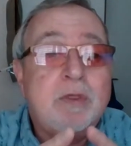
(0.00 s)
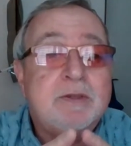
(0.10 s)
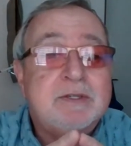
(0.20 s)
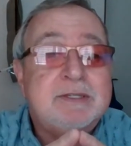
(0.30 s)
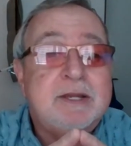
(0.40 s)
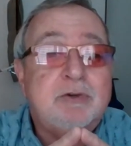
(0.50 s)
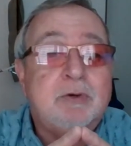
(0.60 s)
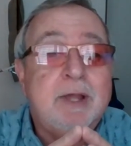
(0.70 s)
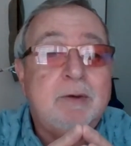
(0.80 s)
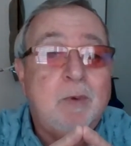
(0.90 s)
central,
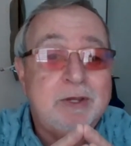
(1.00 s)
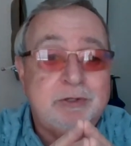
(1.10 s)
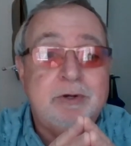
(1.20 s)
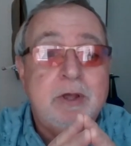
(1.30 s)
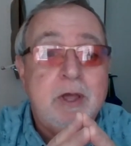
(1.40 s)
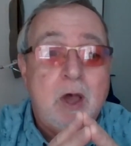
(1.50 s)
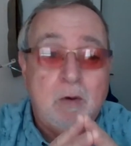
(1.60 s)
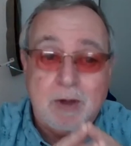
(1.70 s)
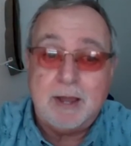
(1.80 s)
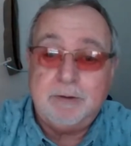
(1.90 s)
and western
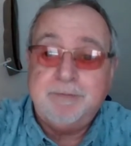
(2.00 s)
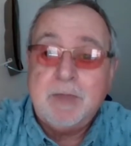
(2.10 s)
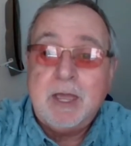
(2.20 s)
Ohio.